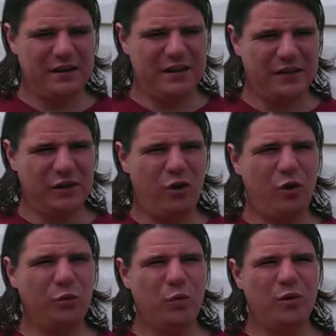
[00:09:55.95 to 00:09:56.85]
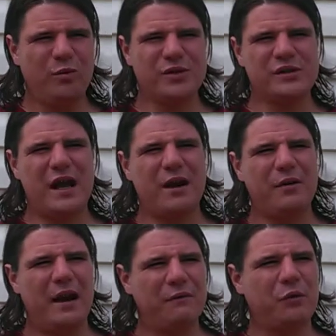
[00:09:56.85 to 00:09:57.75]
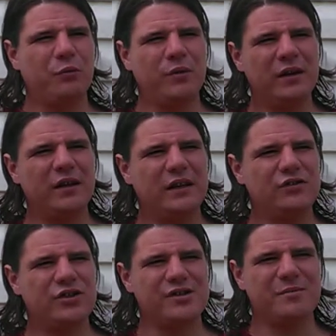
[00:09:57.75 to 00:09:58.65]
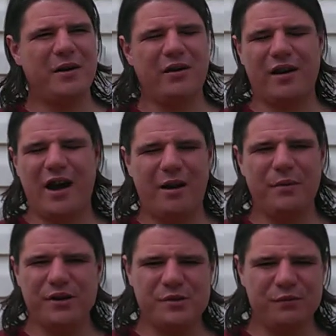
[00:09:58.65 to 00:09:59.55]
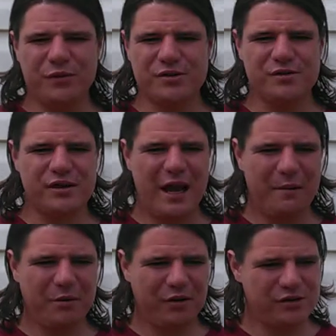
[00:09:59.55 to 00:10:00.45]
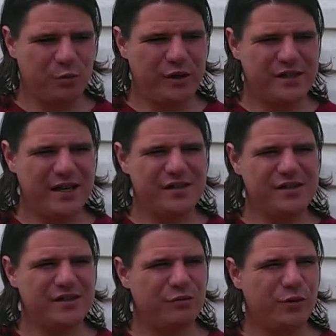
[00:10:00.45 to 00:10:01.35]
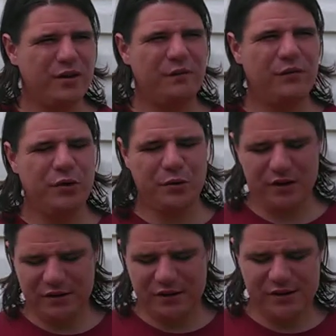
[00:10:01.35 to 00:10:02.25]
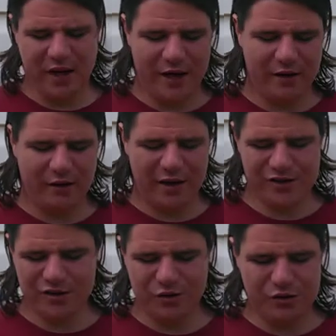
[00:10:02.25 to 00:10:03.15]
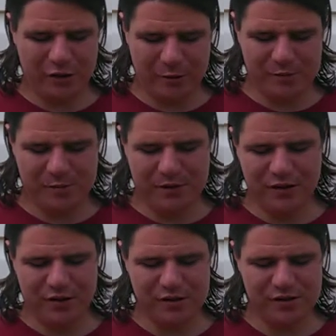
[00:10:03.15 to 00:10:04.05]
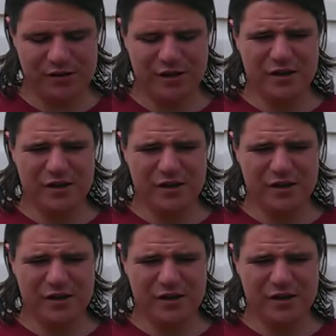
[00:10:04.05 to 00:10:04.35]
that the Cold War was not ever really just about communism versus capitalism. We tend to really view it in these ideological terms because